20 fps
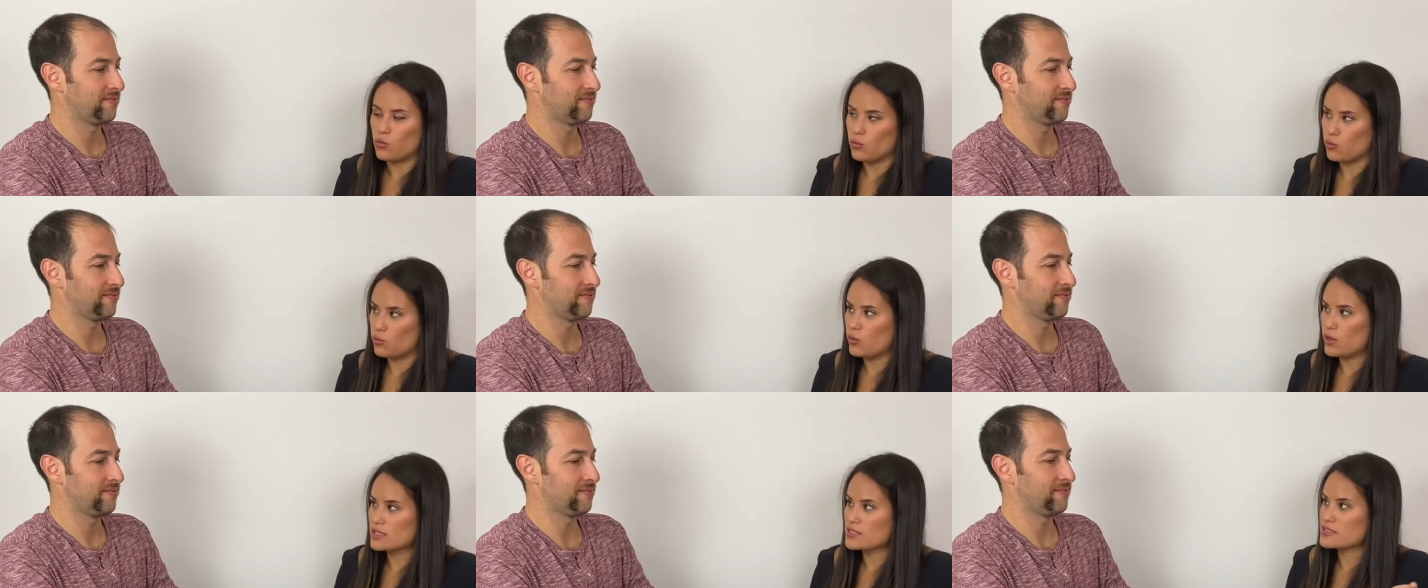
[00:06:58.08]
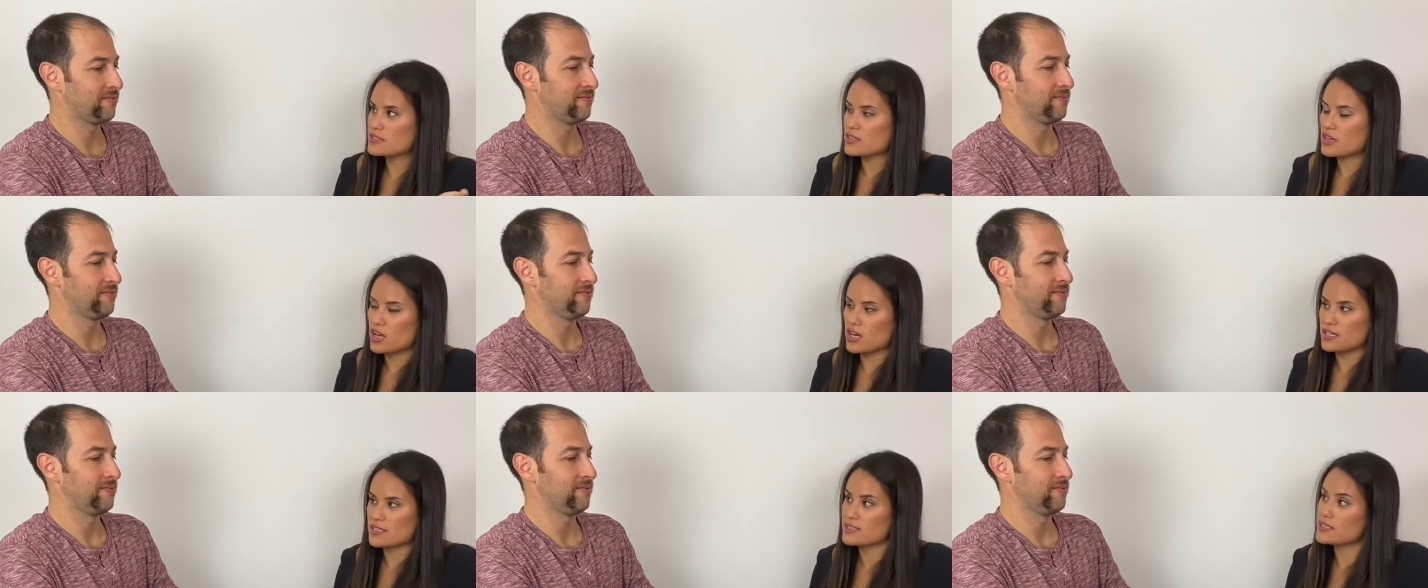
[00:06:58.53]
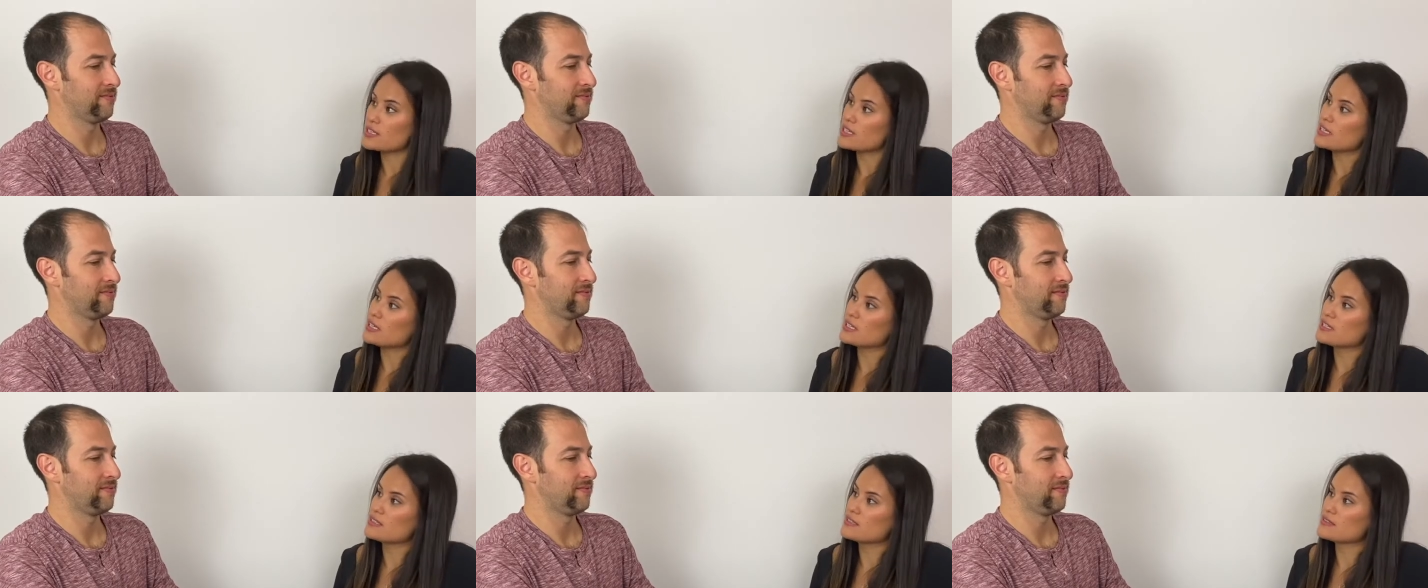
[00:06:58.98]
Speaker 1: One sauce
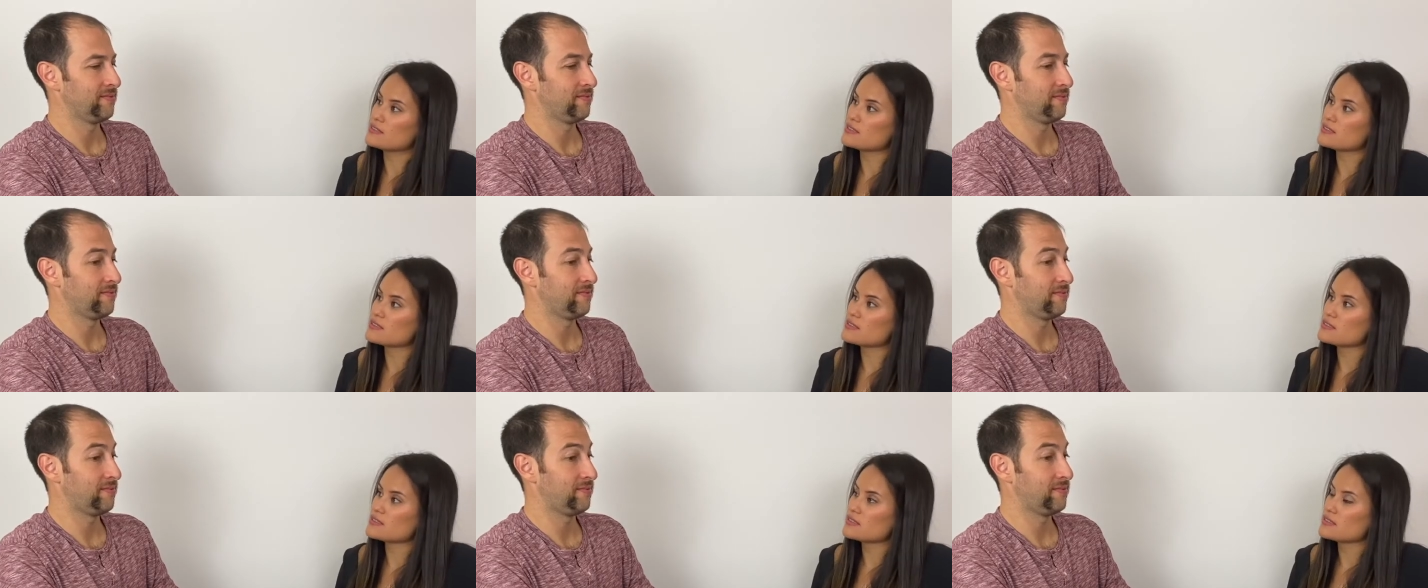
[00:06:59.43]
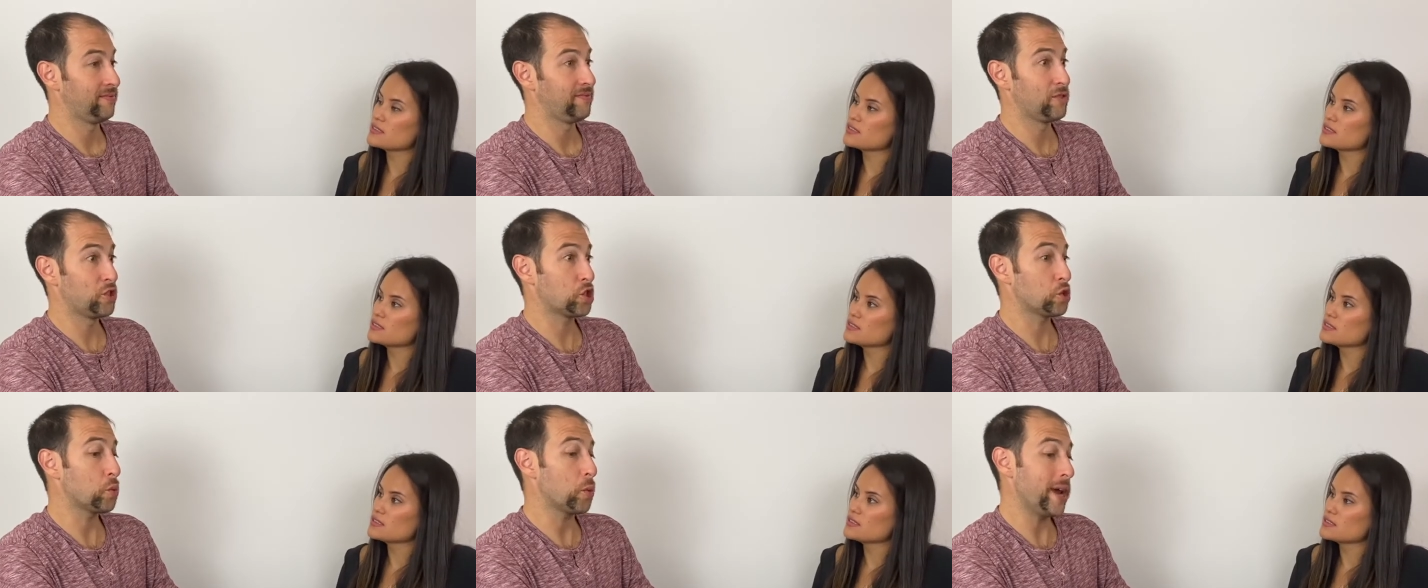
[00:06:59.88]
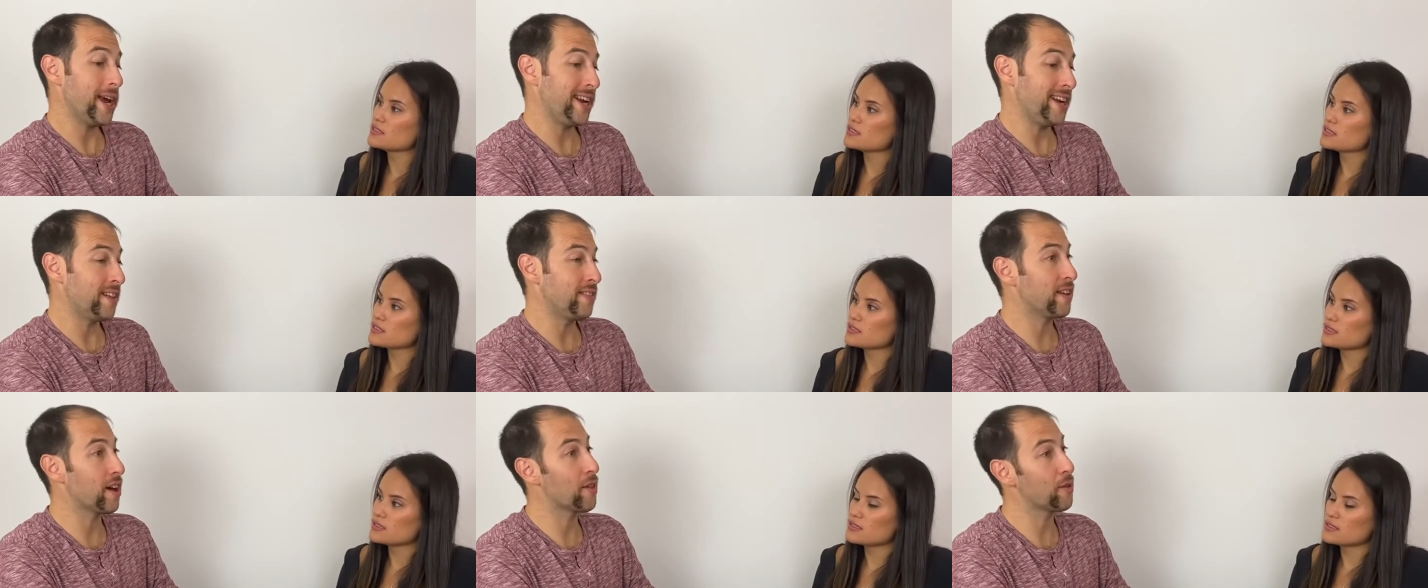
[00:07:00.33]
is
Speaker 2: sweet
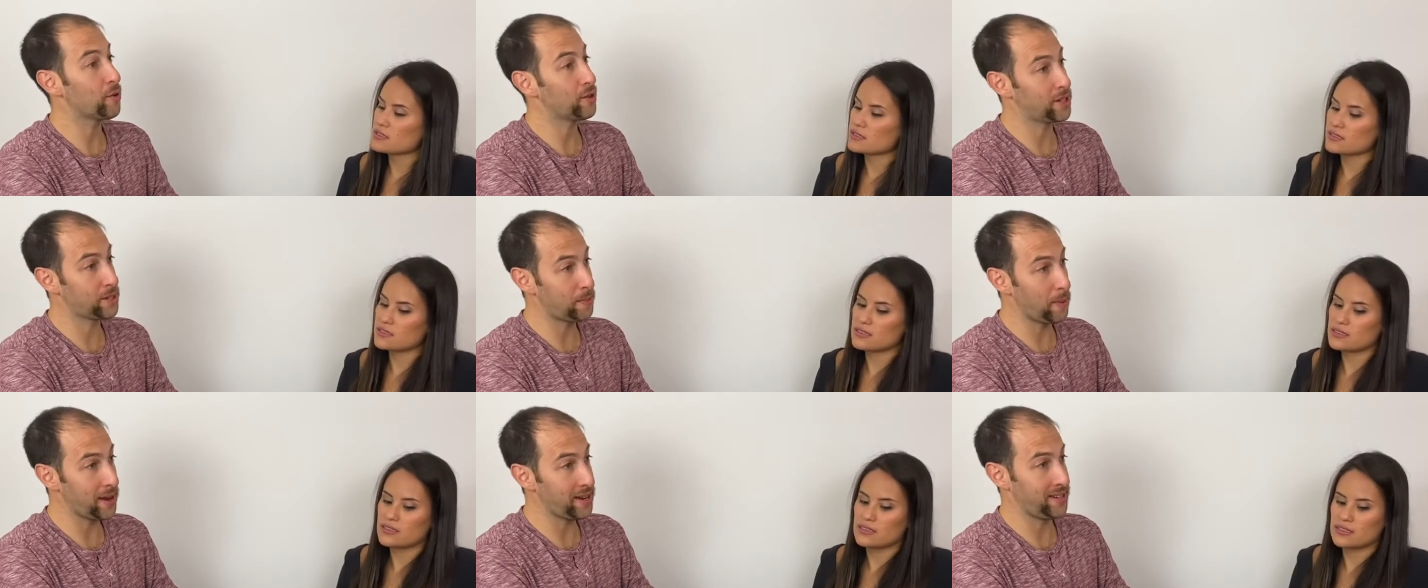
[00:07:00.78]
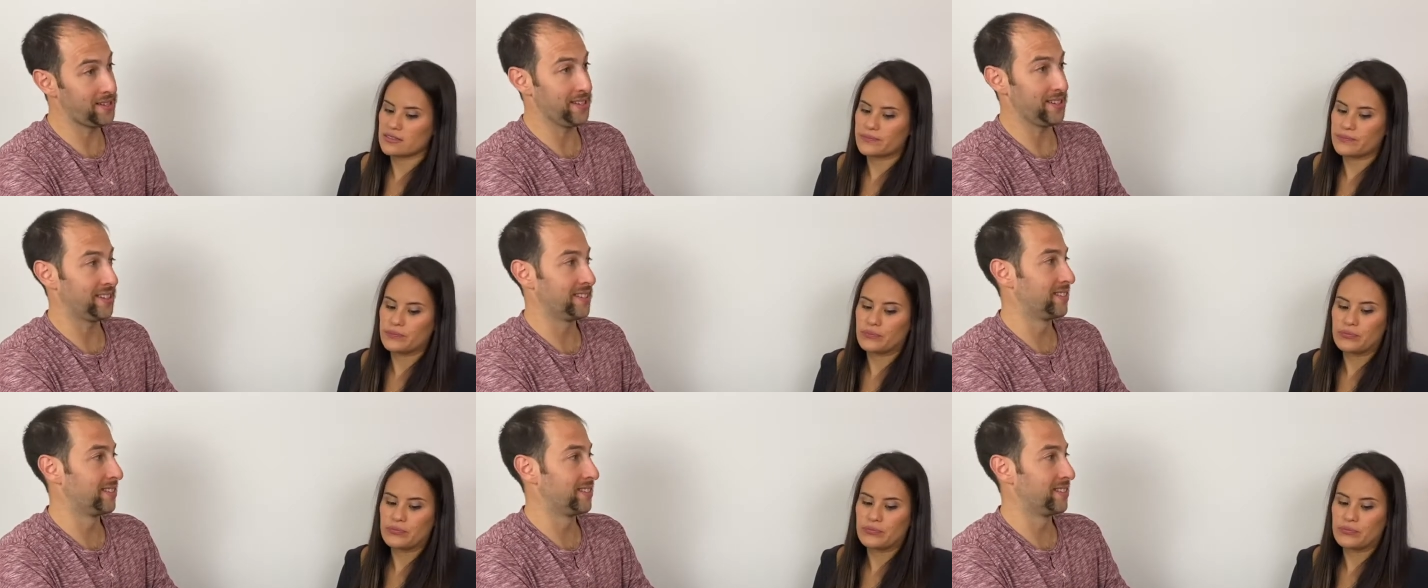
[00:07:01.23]
and the other is spicy.